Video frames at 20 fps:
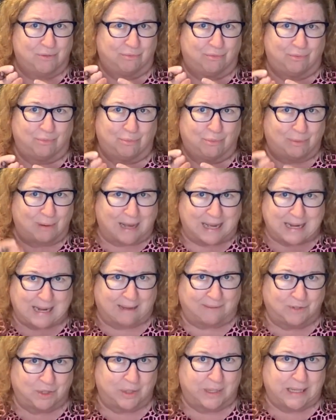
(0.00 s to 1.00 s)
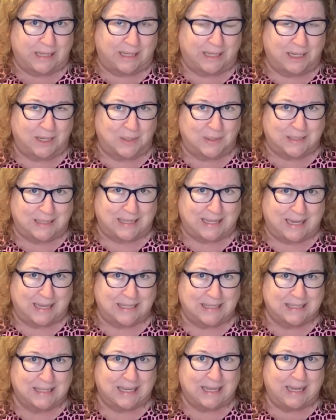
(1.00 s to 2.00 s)
right after he hears
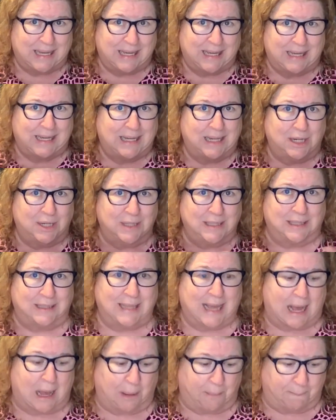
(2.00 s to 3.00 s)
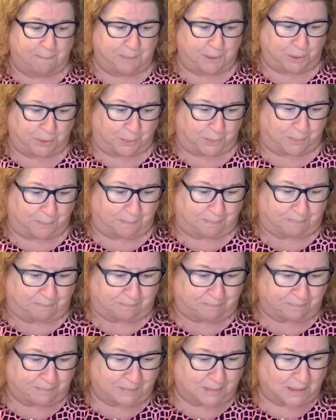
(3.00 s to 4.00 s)
this, he hears a loud boom.
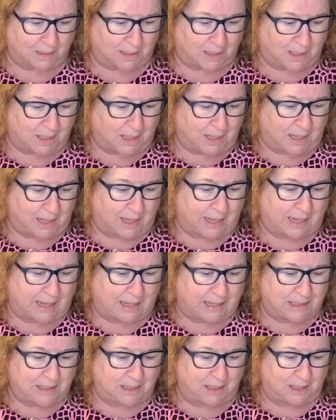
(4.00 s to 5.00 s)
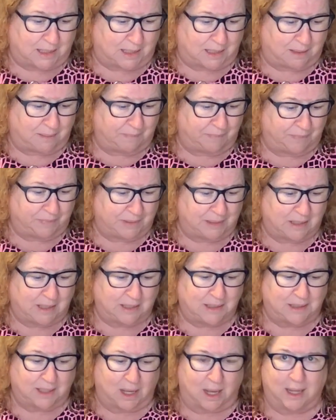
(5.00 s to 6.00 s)
And he
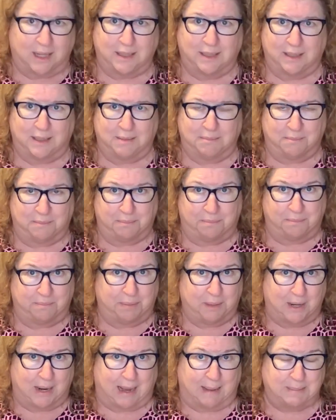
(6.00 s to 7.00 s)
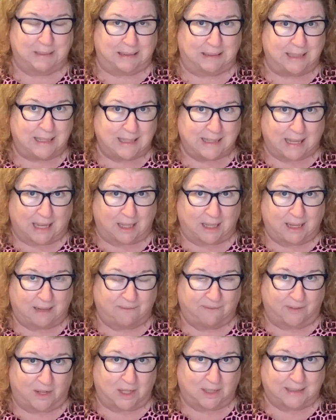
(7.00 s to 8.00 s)
thought perhaps Lindell had
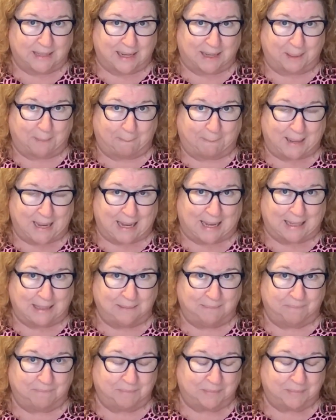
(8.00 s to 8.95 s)
fallen out of bed.